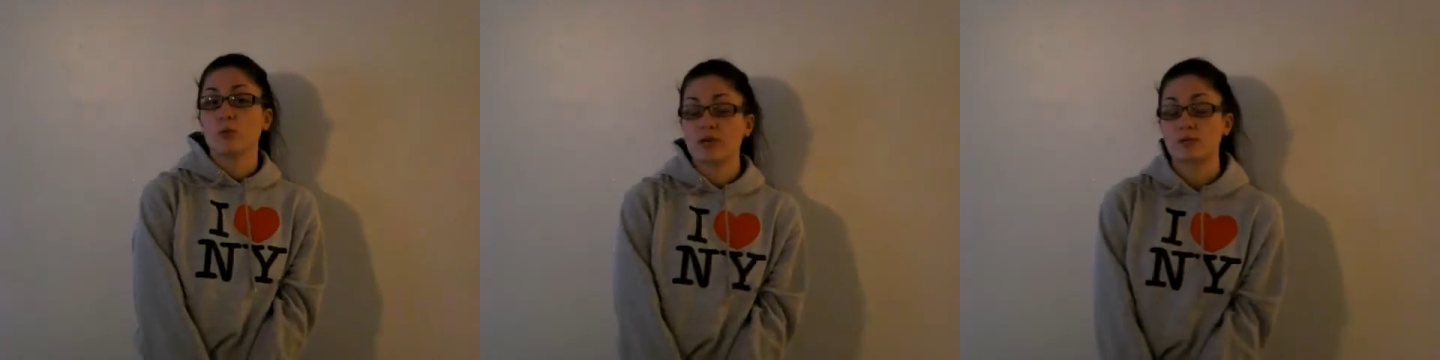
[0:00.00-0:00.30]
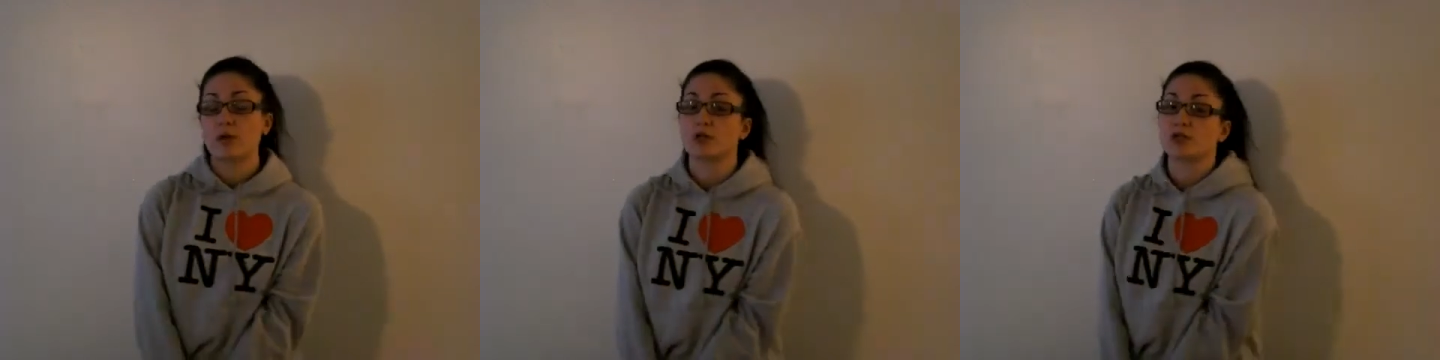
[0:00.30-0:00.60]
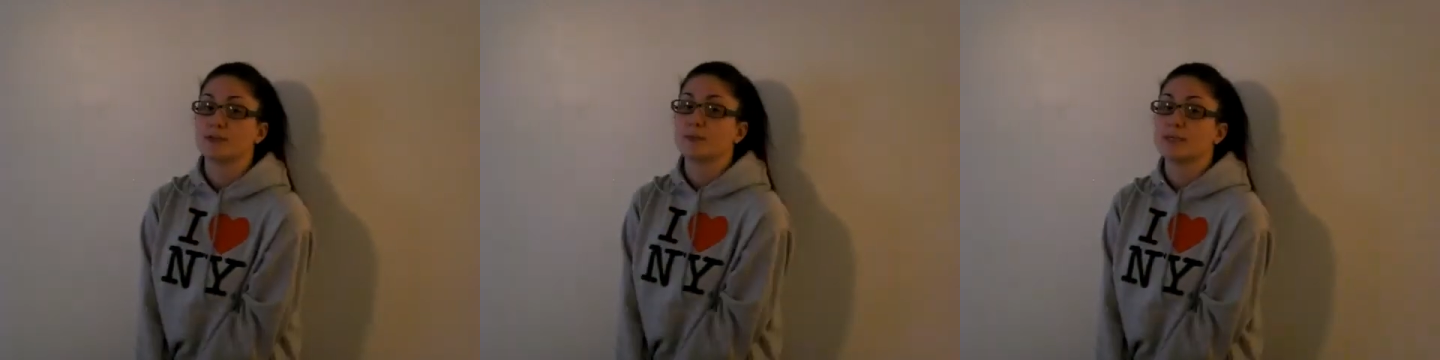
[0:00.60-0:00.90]
wastewater
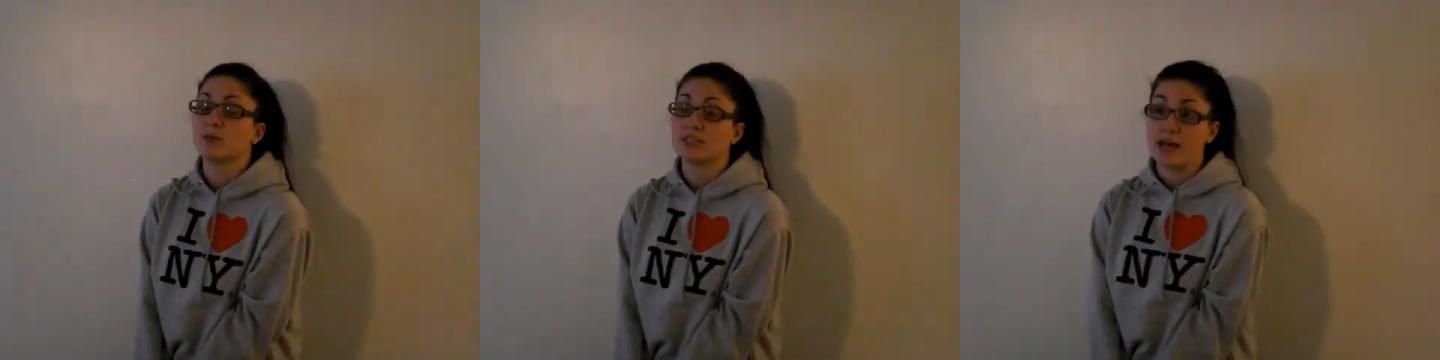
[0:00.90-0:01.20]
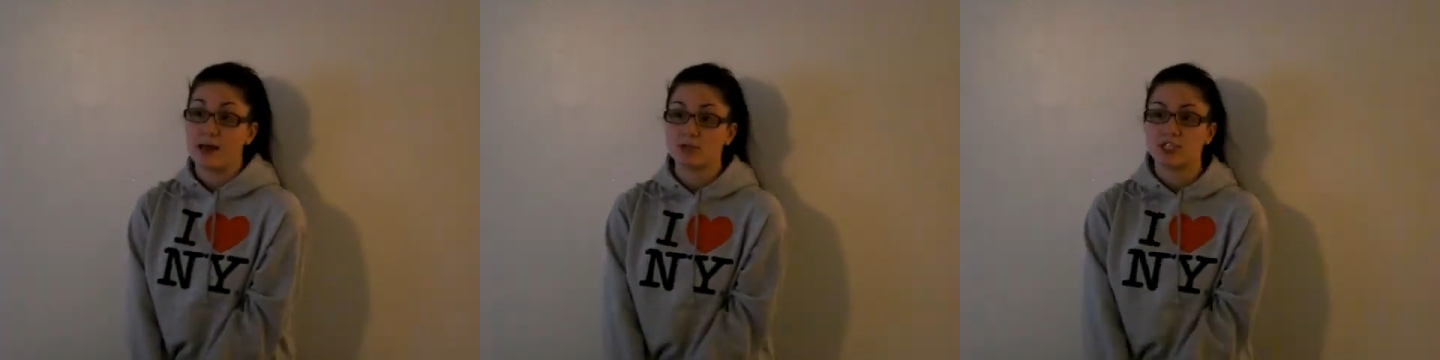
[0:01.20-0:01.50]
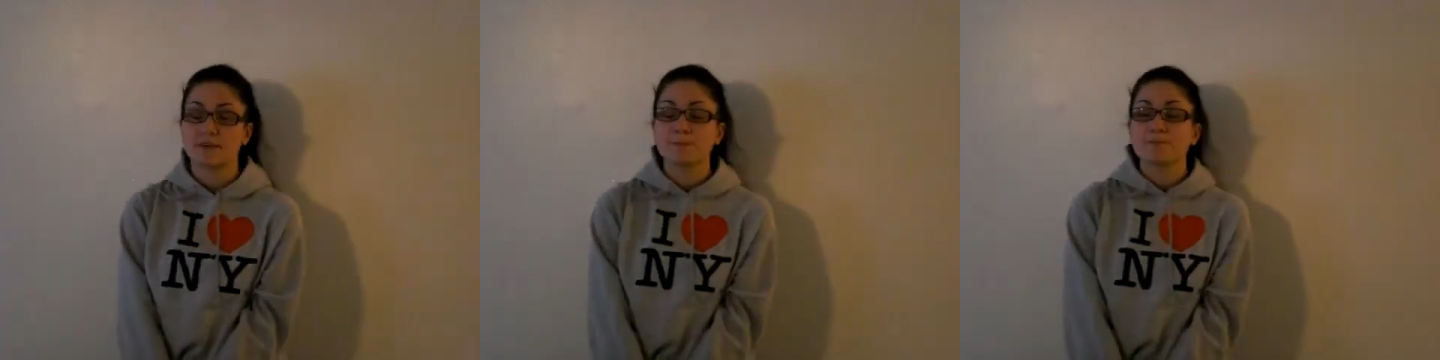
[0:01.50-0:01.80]
treatment with
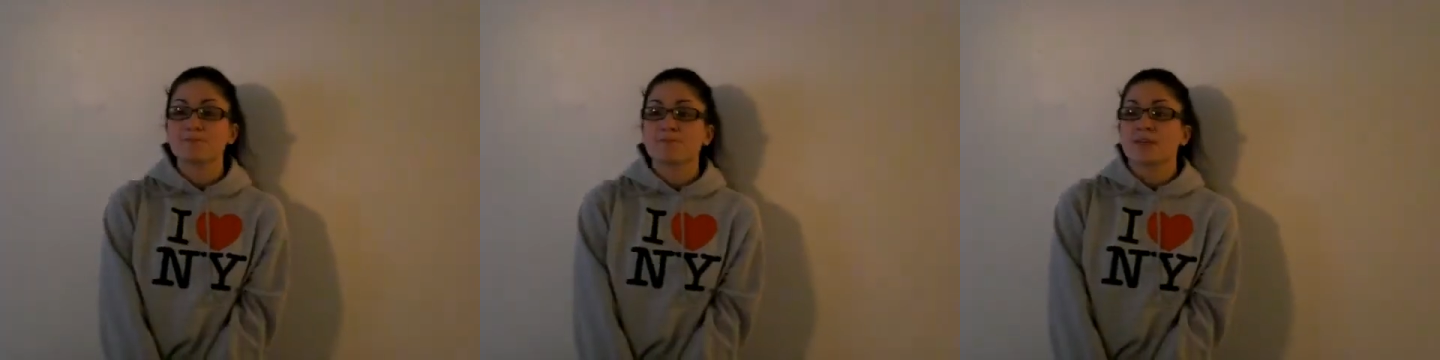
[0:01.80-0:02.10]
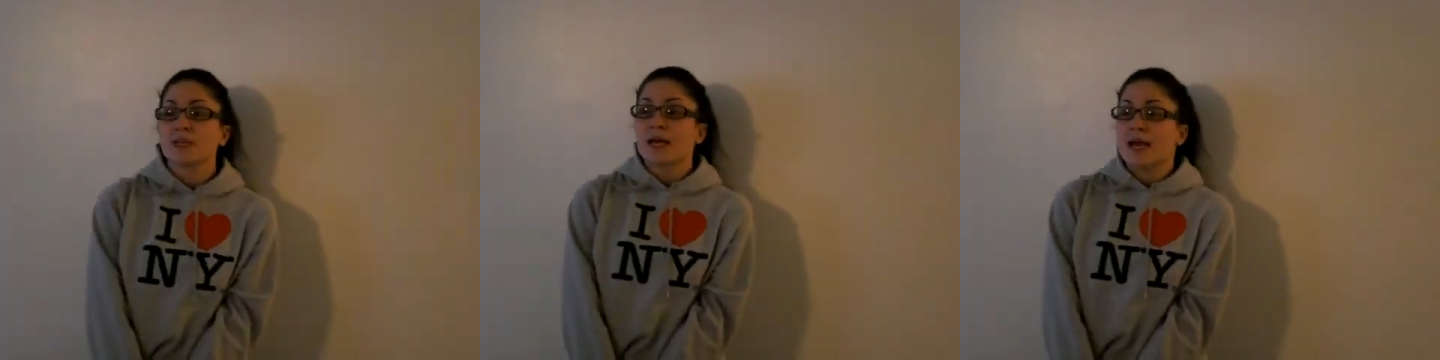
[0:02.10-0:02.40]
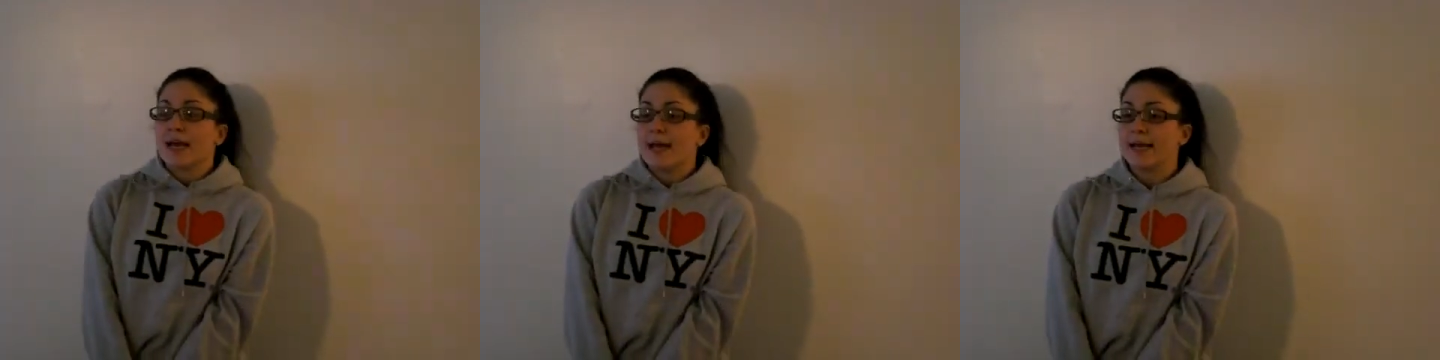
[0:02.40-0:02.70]
algae.
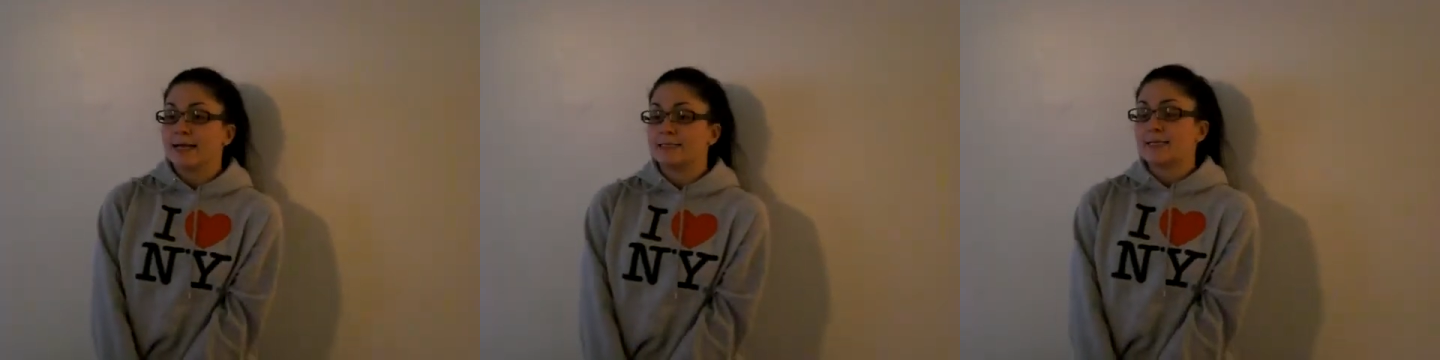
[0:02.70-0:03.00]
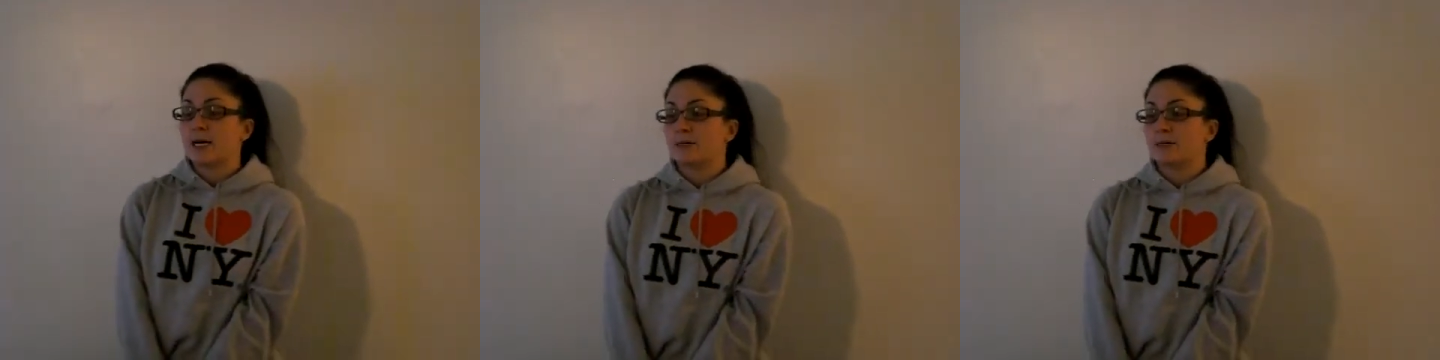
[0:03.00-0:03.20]
And